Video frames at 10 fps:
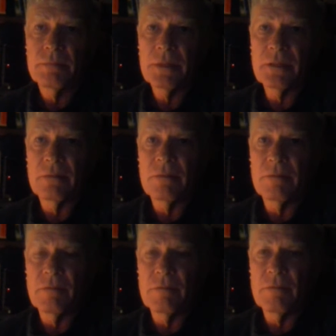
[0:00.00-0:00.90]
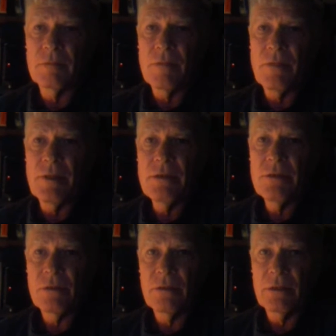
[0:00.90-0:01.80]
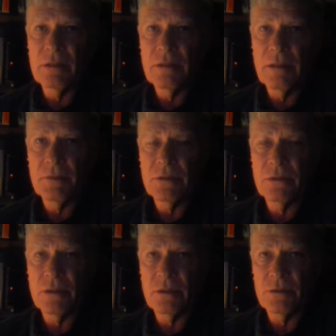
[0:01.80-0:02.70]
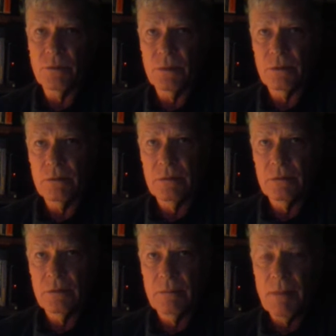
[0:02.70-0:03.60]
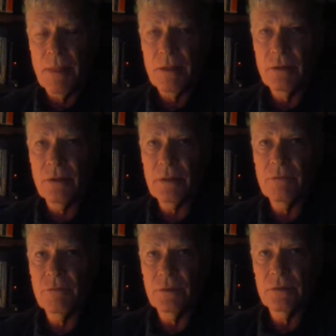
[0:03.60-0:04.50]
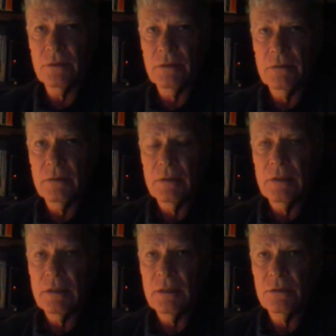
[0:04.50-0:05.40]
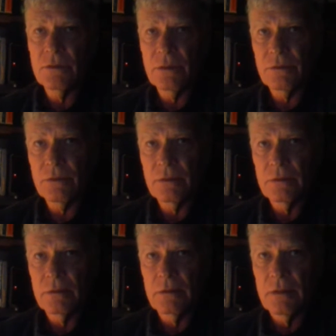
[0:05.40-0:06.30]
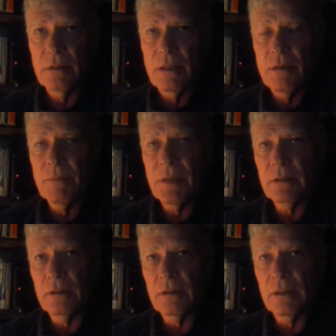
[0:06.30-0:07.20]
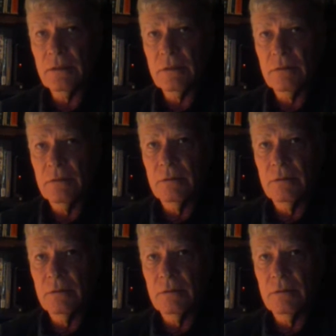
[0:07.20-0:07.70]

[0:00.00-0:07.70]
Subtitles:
But these are the exceptions, not the rule. Cooking food in general makes it less